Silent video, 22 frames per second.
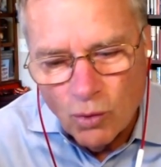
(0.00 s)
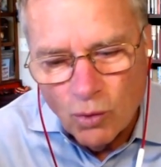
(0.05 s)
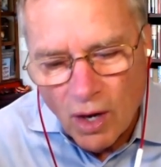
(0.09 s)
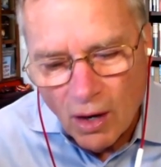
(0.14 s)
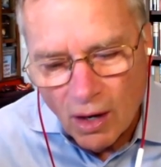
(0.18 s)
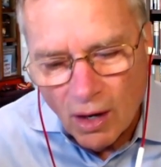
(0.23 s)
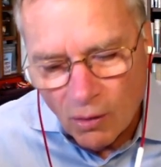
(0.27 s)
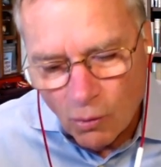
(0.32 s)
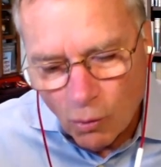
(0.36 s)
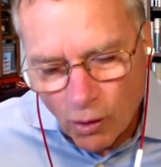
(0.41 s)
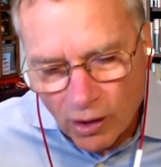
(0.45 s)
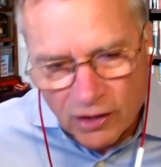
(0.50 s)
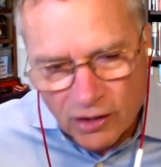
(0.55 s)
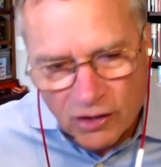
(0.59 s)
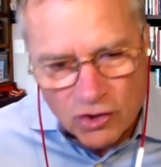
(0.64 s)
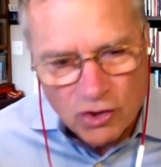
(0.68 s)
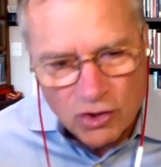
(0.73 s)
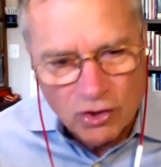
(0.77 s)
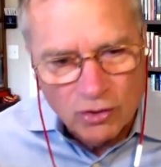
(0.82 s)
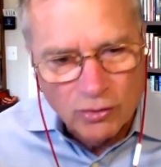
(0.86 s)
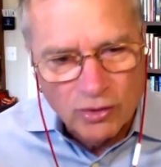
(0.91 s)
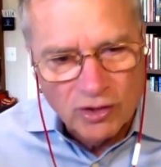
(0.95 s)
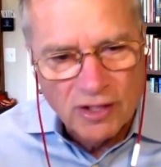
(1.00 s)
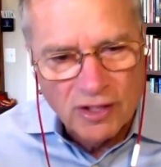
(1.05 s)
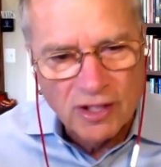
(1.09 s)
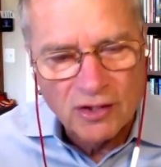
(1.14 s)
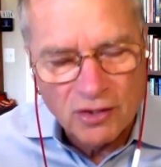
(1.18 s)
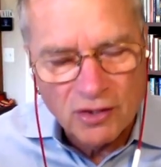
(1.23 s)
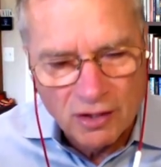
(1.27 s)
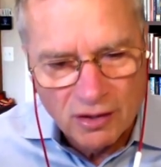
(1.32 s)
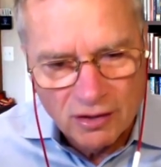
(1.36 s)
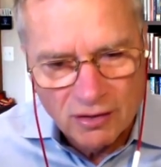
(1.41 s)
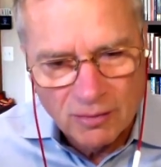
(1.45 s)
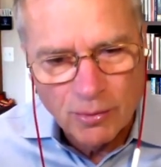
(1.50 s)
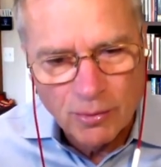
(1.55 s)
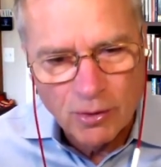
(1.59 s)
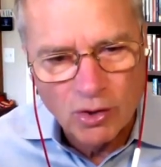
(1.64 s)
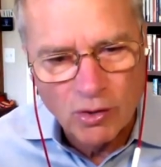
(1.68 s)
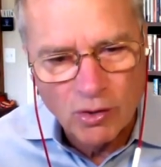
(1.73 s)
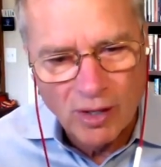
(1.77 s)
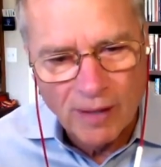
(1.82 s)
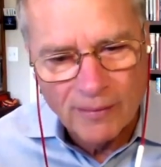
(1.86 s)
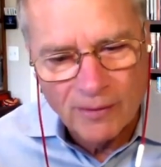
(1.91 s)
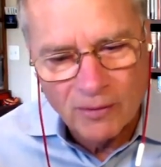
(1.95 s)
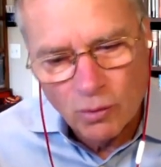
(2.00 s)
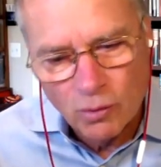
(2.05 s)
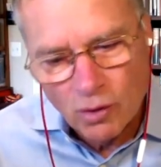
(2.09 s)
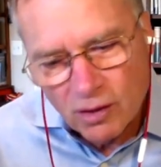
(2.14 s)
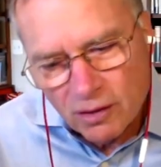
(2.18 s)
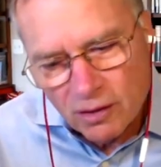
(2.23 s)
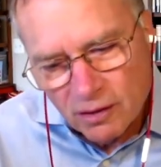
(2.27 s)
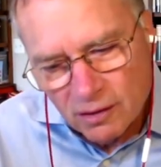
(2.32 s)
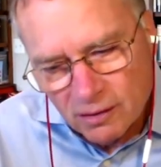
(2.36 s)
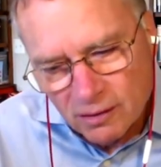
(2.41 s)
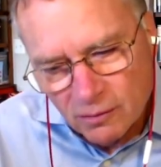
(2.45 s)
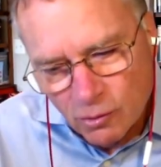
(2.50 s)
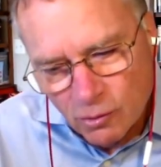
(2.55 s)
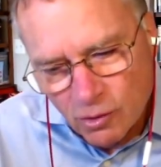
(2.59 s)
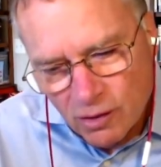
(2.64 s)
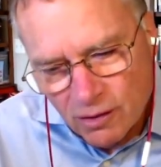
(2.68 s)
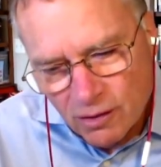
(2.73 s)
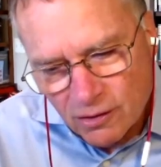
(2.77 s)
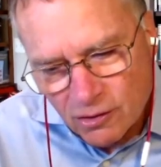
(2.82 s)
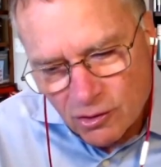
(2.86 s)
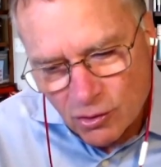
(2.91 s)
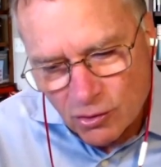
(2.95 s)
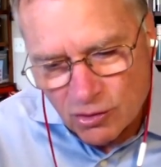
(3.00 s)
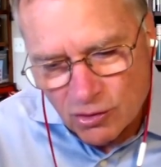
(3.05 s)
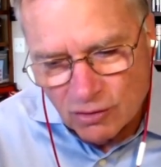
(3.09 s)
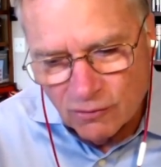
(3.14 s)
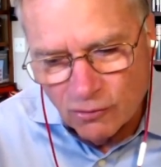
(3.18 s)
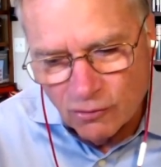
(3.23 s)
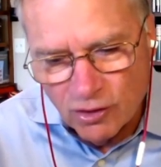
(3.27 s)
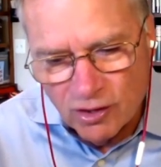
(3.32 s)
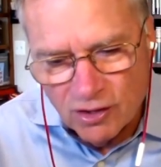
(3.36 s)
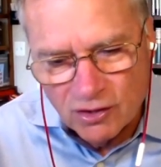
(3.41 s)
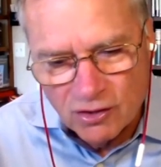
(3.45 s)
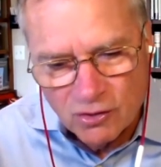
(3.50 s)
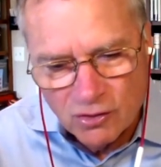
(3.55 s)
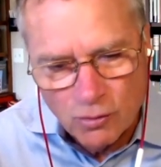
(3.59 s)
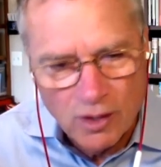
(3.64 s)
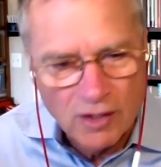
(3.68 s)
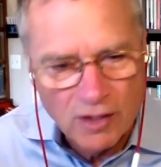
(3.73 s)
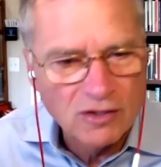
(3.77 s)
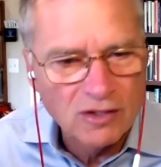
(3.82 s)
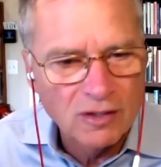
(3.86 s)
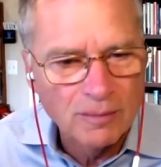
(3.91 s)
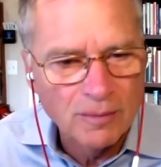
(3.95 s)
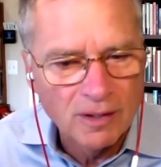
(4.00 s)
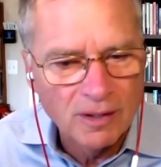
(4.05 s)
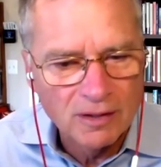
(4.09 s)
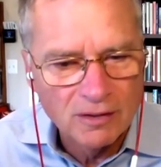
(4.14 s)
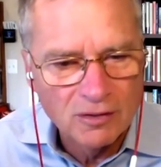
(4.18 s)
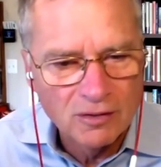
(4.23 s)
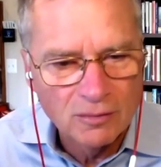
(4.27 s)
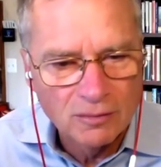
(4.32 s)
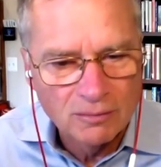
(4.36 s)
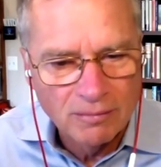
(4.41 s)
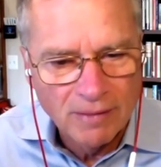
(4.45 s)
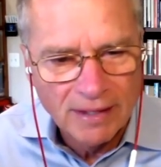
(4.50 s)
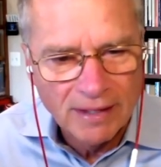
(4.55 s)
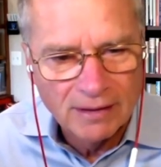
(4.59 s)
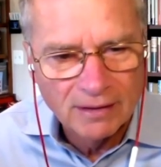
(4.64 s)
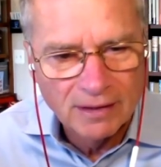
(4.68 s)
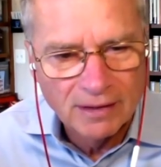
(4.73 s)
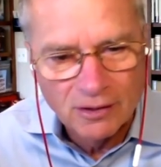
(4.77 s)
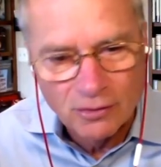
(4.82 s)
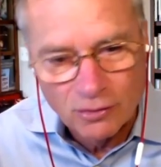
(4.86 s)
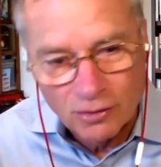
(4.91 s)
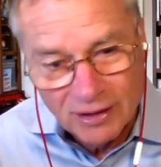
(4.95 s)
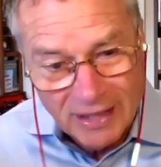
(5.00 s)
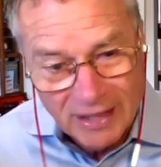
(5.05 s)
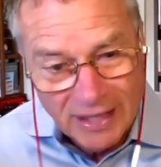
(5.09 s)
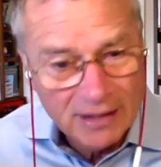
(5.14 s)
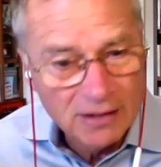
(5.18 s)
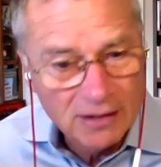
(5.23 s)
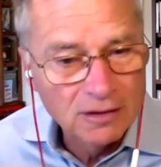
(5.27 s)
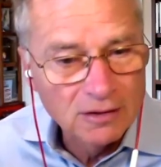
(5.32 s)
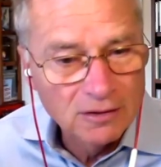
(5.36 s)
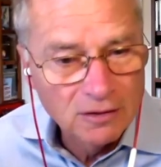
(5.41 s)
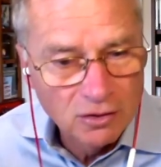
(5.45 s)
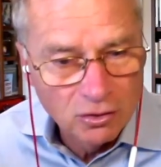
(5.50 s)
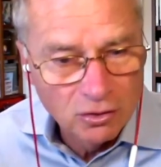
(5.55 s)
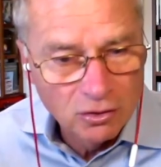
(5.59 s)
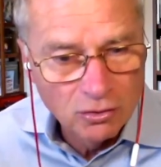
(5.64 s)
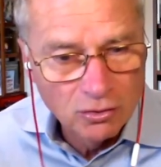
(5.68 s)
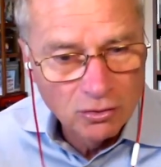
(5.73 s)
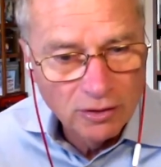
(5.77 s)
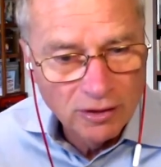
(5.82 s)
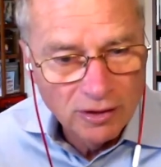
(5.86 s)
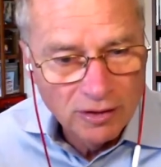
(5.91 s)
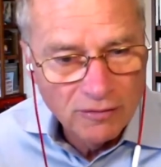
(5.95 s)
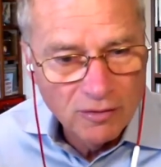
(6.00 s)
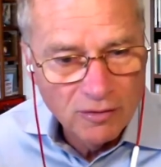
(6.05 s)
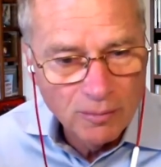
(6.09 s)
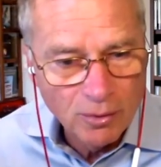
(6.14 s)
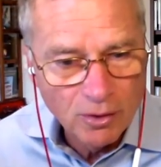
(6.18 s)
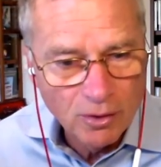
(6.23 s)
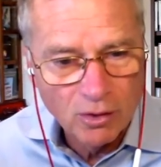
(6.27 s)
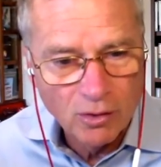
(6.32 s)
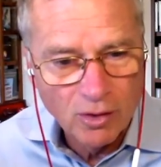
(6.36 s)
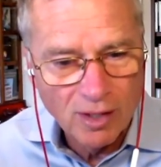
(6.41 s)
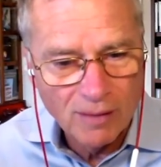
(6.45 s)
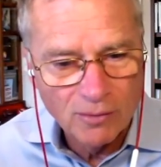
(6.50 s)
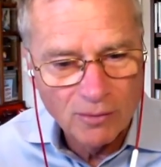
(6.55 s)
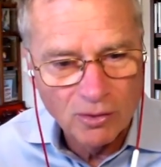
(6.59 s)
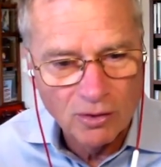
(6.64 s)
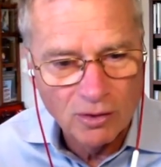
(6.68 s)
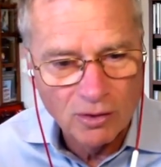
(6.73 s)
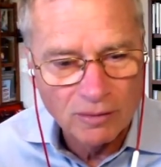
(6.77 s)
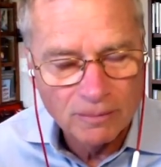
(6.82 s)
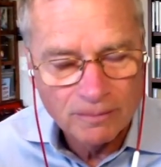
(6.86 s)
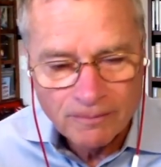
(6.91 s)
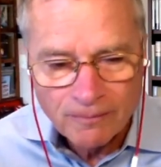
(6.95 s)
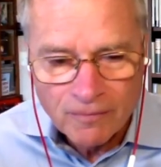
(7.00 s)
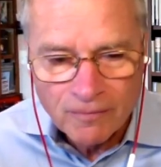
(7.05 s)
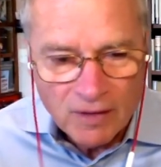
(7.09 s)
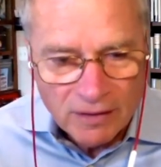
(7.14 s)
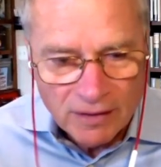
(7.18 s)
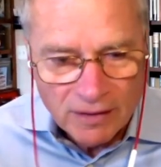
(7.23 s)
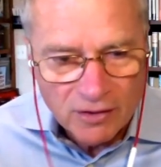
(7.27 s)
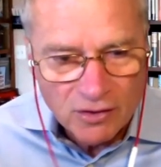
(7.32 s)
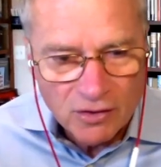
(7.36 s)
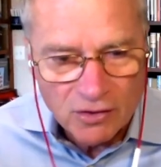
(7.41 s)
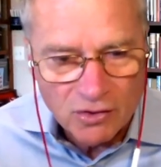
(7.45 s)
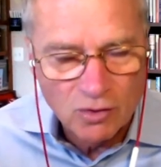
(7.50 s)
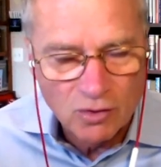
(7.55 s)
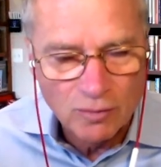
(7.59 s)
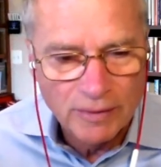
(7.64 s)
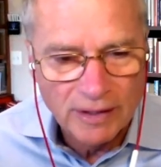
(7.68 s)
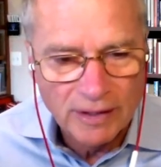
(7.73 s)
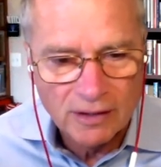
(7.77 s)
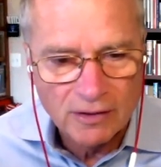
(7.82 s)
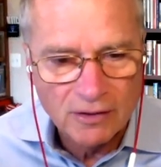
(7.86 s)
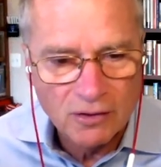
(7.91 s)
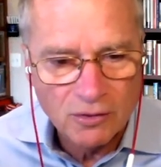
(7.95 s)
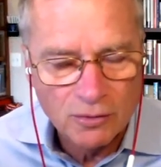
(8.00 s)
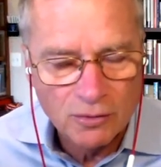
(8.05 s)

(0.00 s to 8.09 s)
What is your retention in the program, and what are the sorts of reasons why somebody might either elect to leave the program or they just don't make it